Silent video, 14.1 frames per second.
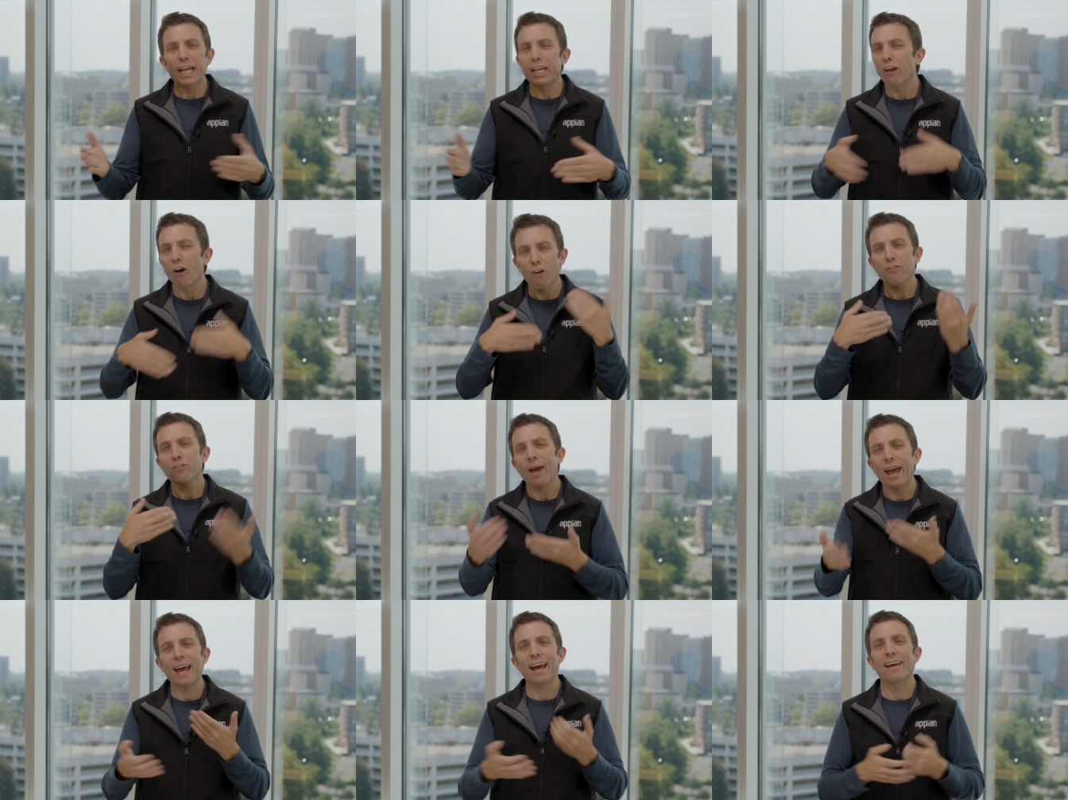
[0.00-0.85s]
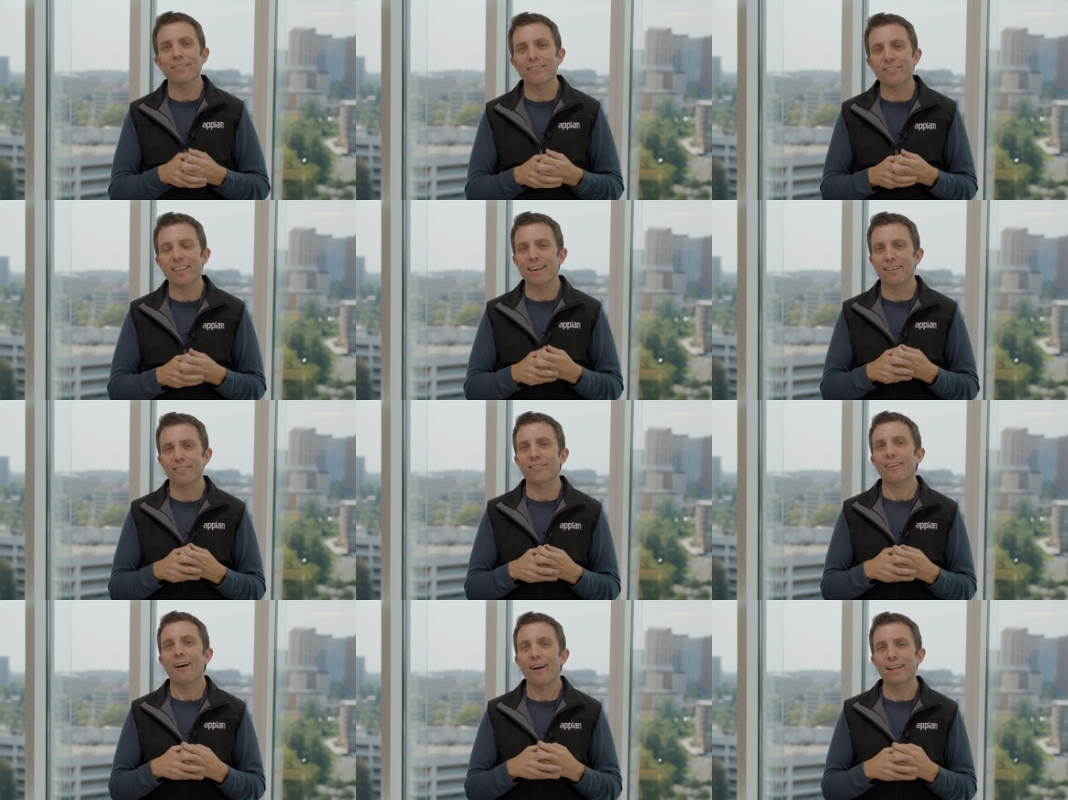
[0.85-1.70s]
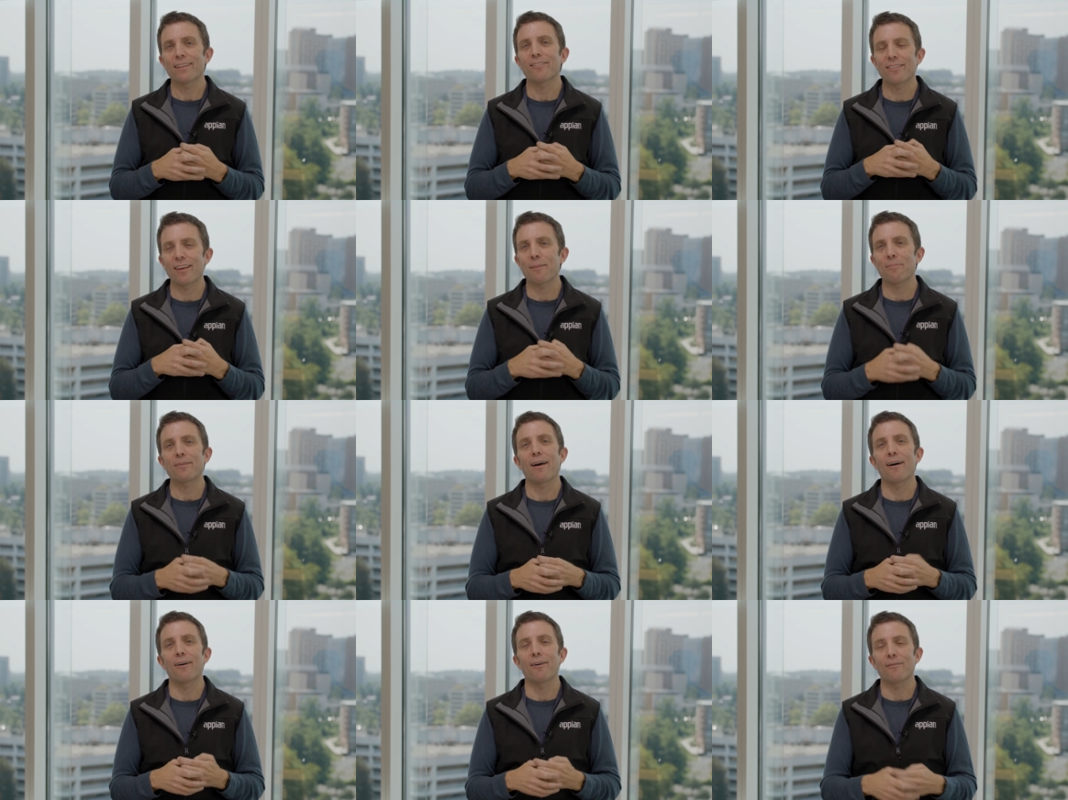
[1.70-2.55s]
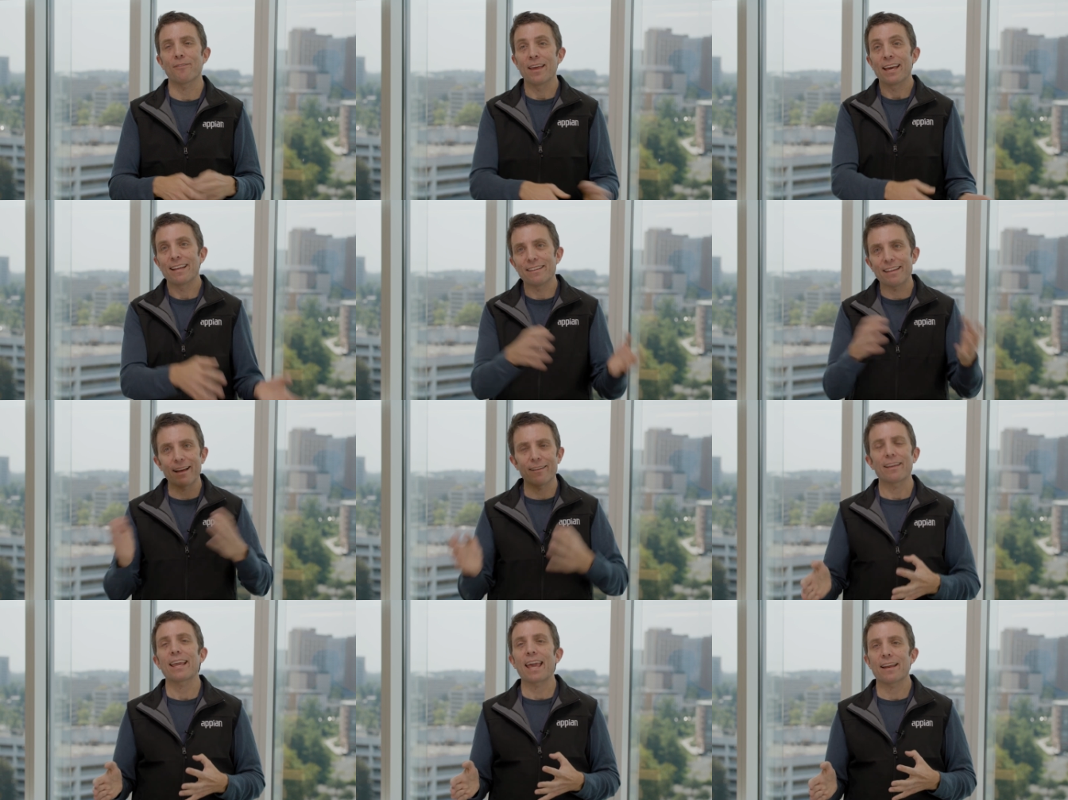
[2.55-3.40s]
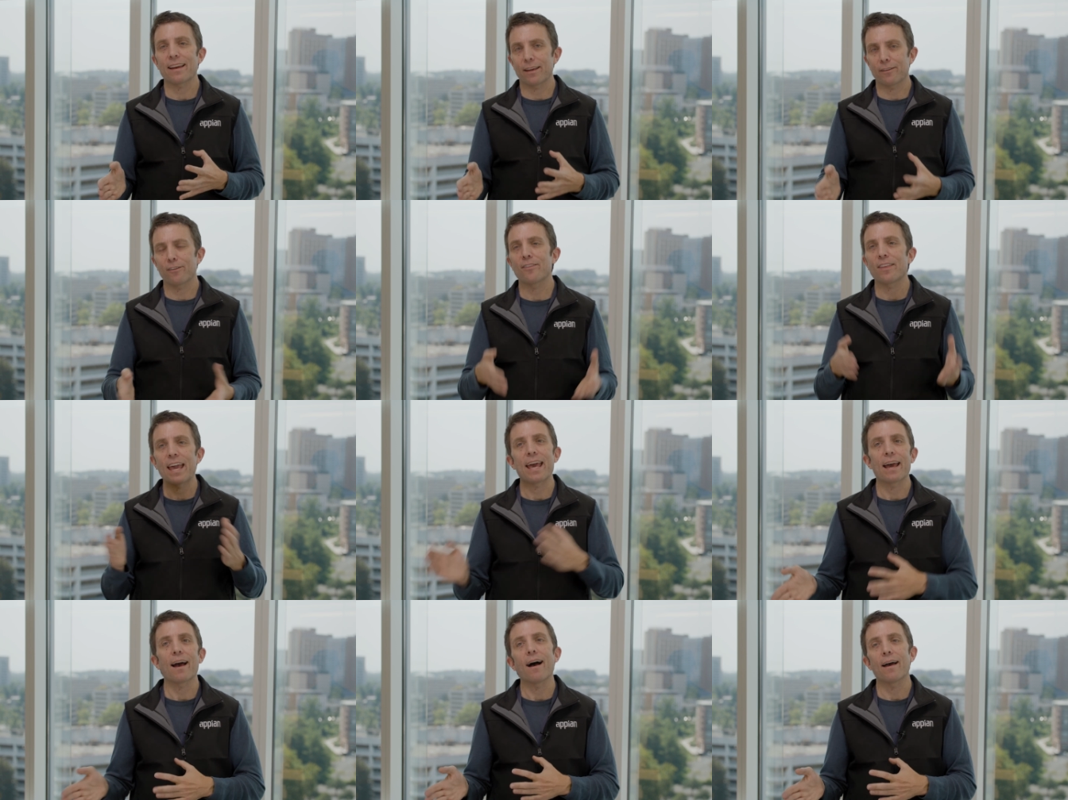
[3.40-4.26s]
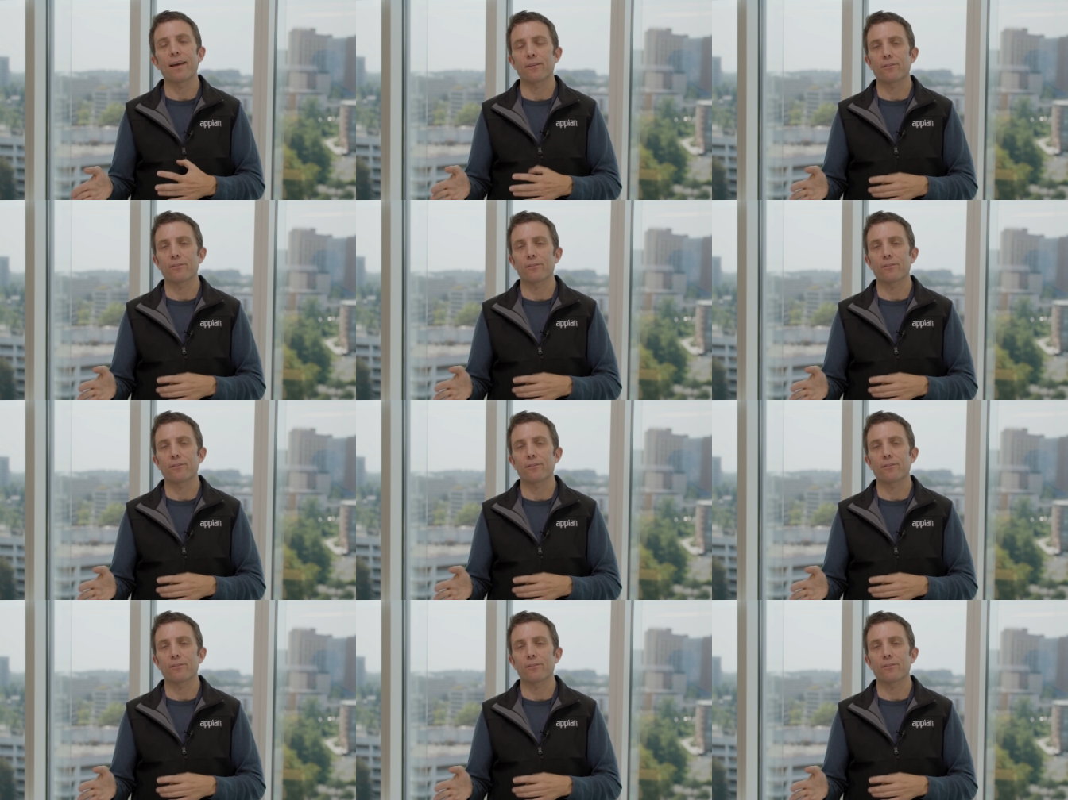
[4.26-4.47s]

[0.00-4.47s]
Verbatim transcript: He also has this concept of delegating to the AI.